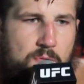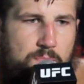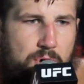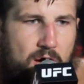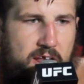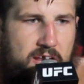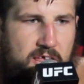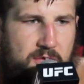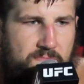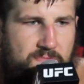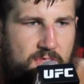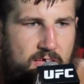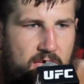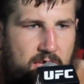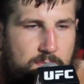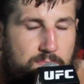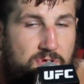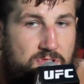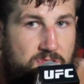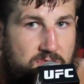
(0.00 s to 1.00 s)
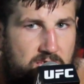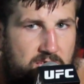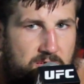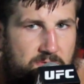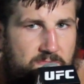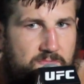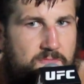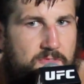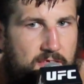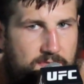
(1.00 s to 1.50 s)
But if they
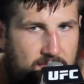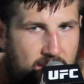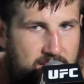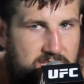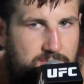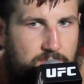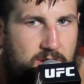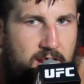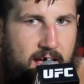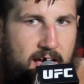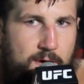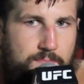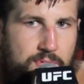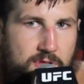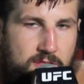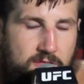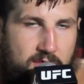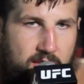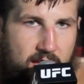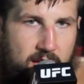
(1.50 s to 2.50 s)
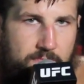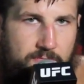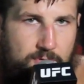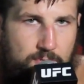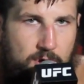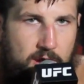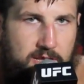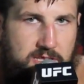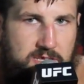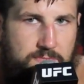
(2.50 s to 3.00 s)
believe that that's what happened, they have the
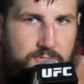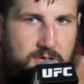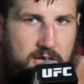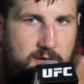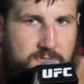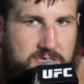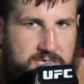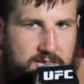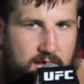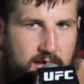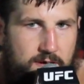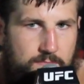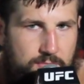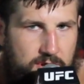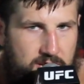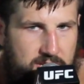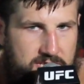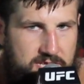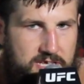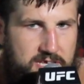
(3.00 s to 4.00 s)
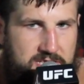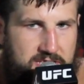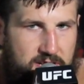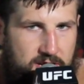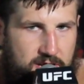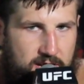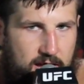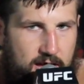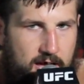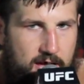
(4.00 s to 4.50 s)
right to be upset because he's
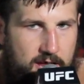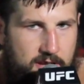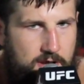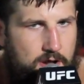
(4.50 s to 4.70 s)
their guy.